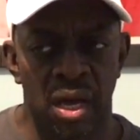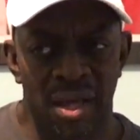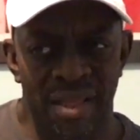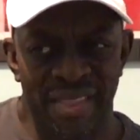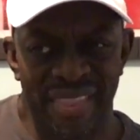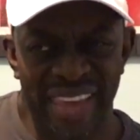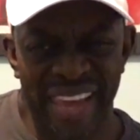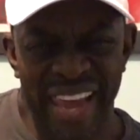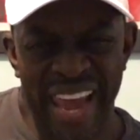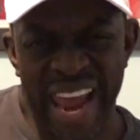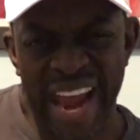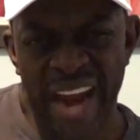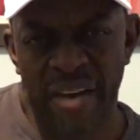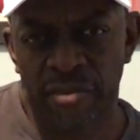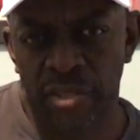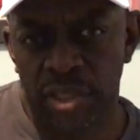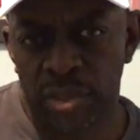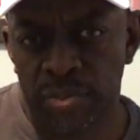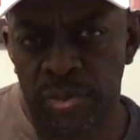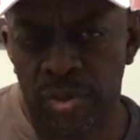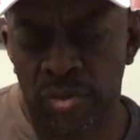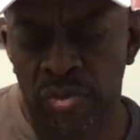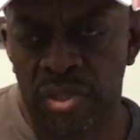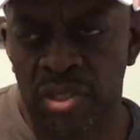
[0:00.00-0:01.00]
They average
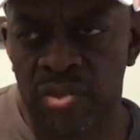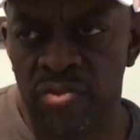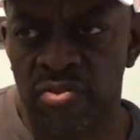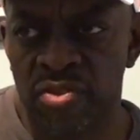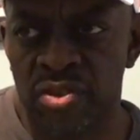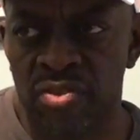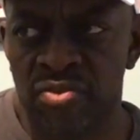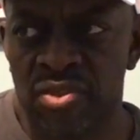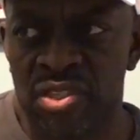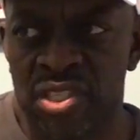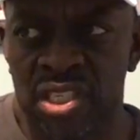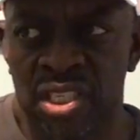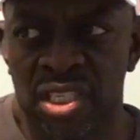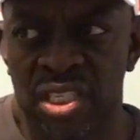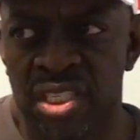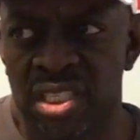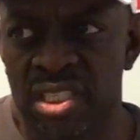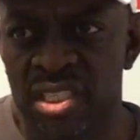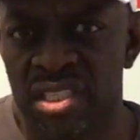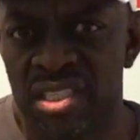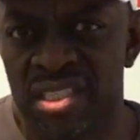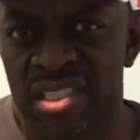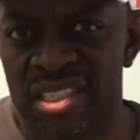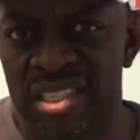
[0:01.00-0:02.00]
between
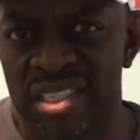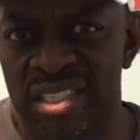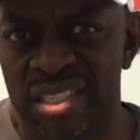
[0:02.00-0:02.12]
$15 to